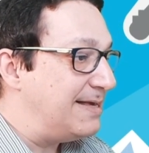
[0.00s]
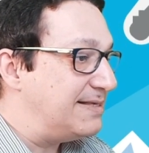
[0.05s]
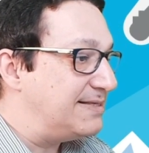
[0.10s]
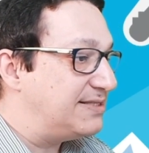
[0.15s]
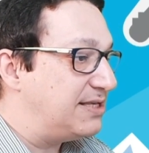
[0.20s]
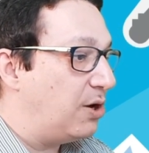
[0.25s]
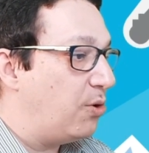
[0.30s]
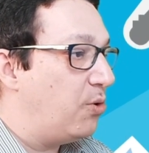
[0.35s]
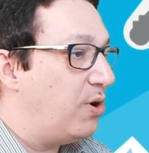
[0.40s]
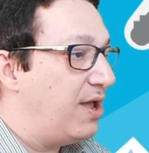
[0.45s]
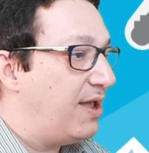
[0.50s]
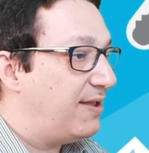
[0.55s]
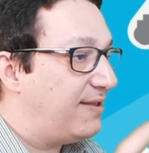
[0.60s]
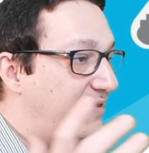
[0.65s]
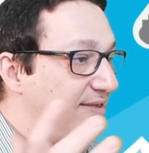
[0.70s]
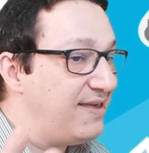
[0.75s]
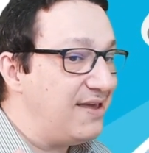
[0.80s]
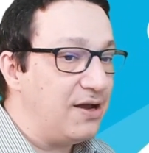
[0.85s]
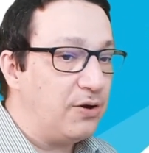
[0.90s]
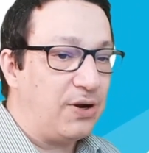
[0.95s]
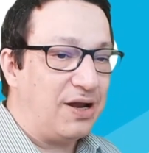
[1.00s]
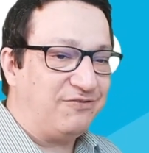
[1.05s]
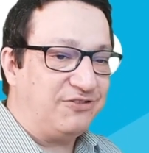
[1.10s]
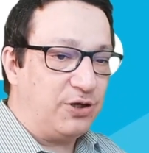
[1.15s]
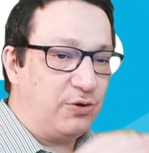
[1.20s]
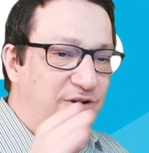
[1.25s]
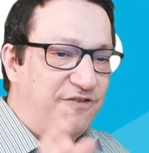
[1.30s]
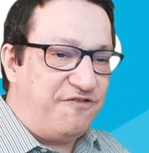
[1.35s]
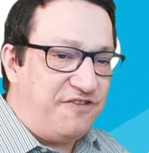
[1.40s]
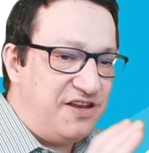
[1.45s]
So here, after
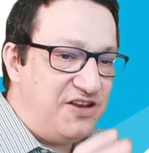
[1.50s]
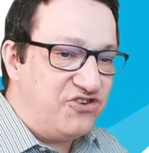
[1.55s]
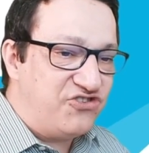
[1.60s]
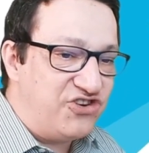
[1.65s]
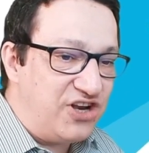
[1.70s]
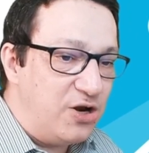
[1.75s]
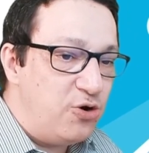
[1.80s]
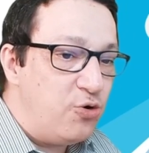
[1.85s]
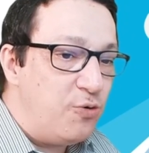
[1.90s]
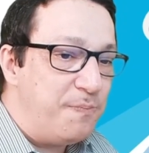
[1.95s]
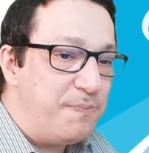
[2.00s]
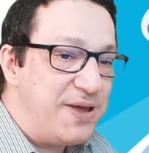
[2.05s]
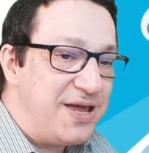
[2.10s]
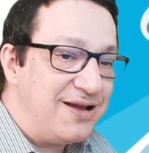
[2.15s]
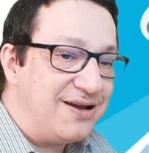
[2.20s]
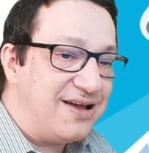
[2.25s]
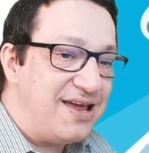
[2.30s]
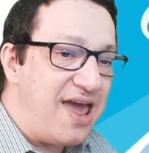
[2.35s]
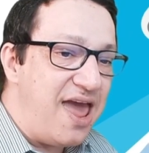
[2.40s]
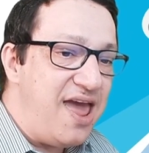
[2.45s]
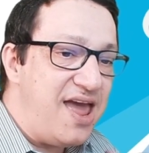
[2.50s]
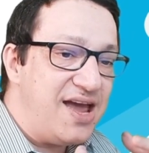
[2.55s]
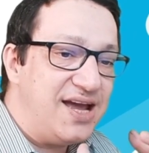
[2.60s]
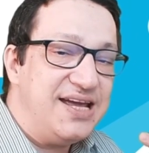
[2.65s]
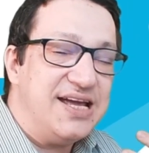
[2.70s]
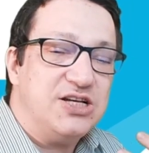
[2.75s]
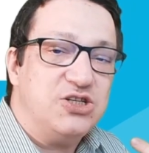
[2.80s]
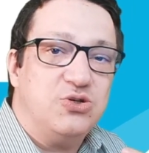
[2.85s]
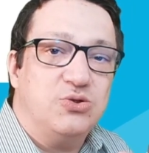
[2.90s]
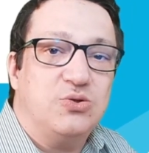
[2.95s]
we finish the looping,
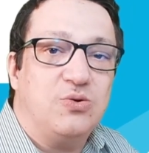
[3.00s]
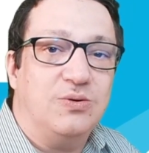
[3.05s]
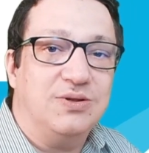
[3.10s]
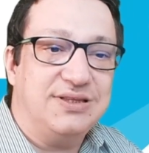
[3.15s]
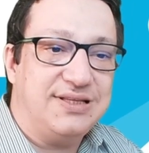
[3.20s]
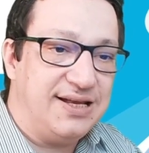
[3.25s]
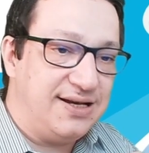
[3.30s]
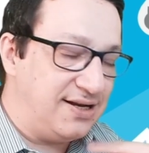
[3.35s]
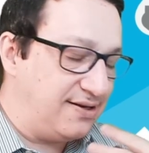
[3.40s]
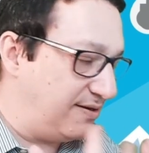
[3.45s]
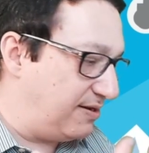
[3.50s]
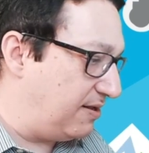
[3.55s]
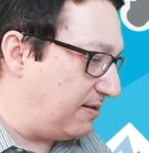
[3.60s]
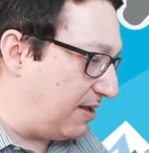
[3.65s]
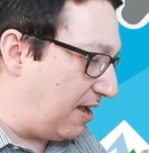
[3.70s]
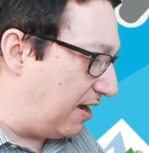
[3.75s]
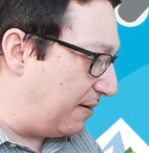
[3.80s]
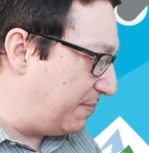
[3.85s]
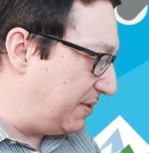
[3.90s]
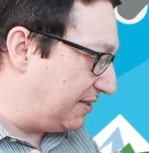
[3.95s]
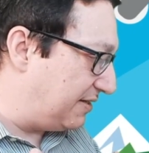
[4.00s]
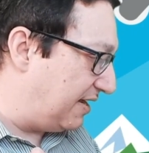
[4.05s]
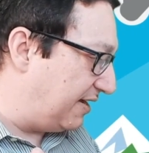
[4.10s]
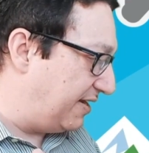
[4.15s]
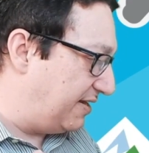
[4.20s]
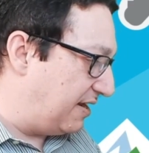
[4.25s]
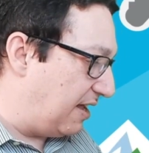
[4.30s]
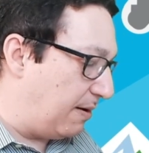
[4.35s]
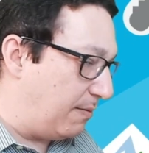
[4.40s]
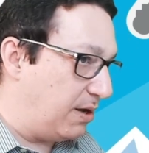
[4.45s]
area should contain an arbitrary
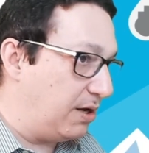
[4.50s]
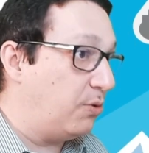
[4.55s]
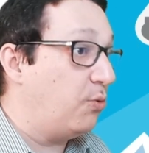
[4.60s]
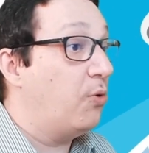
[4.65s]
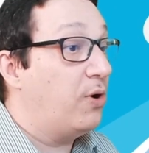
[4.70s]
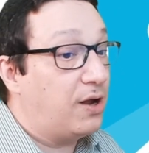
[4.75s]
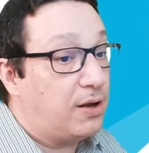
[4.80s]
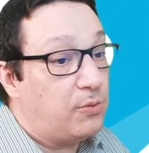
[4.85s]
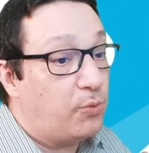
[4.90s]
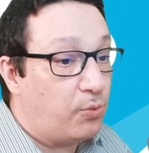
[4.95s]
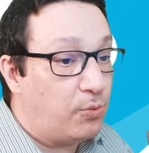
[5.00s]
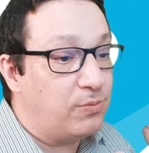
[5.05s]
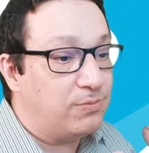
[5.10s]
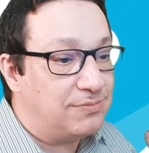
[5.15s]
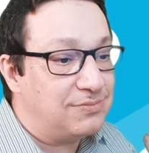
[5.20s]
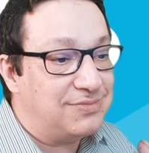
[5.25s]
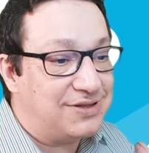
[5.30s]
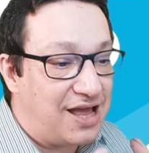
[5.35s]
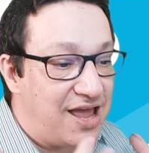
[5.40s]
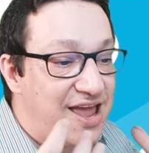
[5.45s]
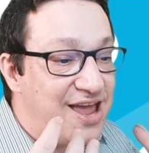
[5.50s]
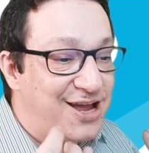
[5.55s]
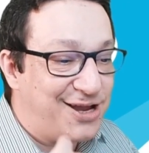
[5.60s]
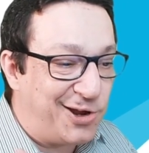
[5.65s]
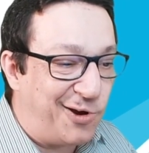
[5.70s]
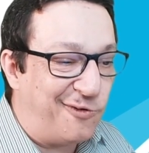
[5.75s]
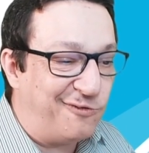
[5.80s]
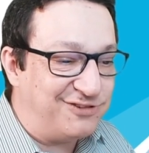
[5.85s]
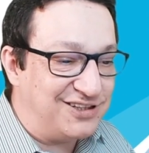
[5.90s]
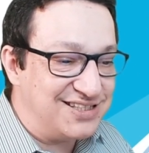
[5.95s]
number, or the
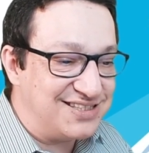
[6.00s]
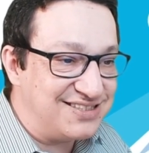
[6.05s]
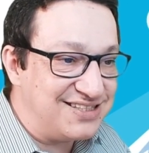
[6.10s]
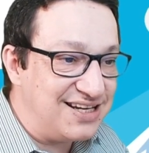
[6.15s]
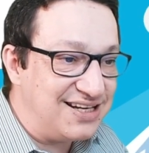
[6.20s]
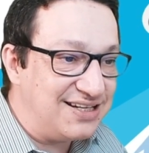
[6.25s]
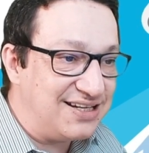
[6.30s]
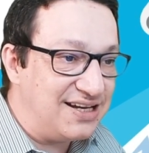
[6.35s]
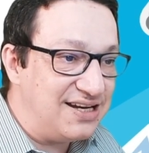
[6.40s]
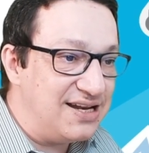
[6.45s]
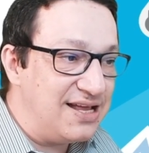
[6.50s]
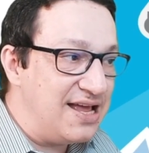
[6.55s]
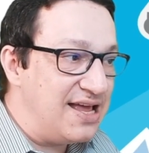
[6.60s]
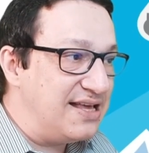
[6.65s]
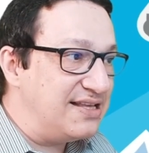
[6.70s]
area of the circle.